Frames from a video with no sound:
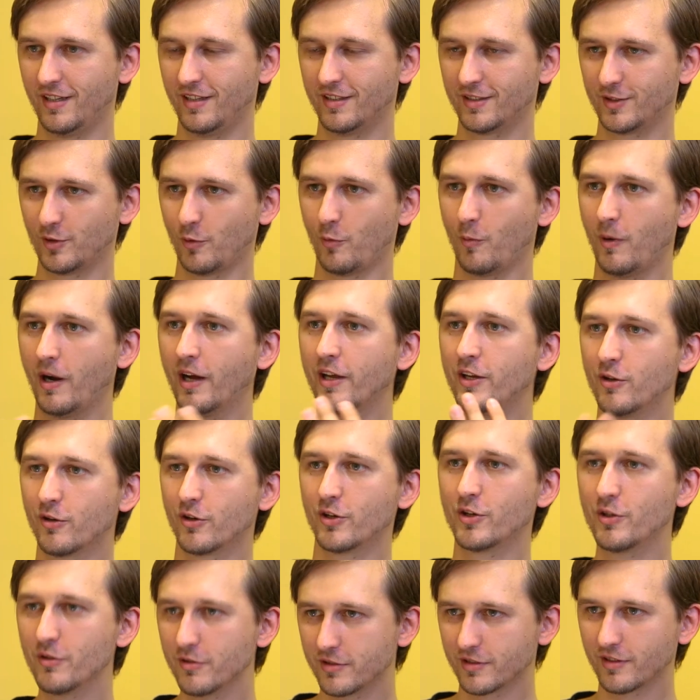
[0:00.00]
So why
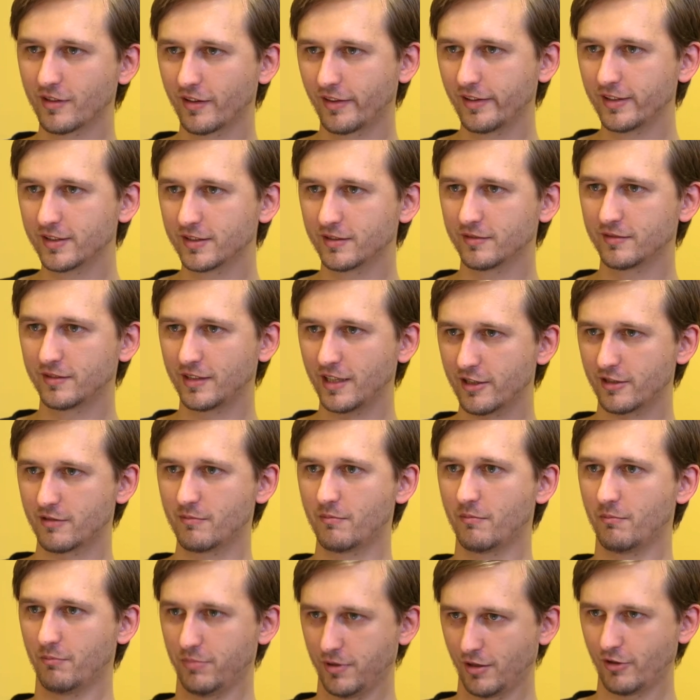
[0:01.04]
you're using this
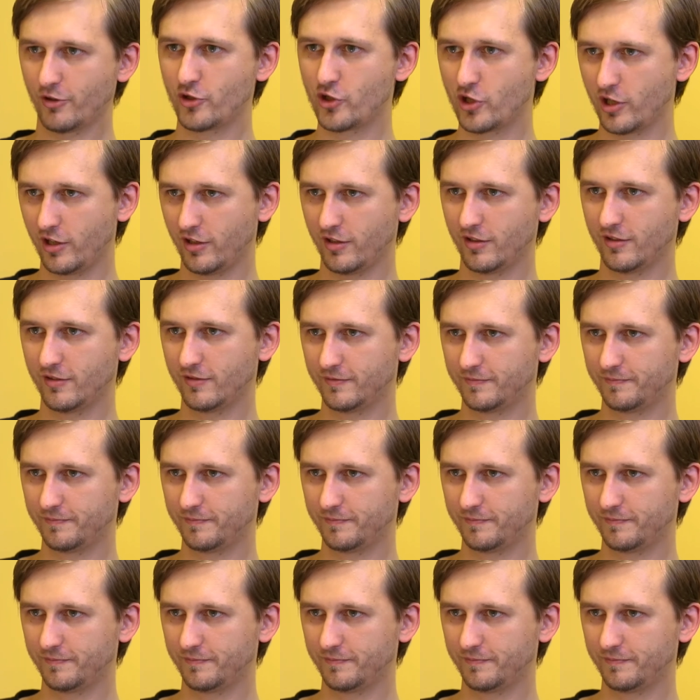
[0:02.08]
term, blockchain?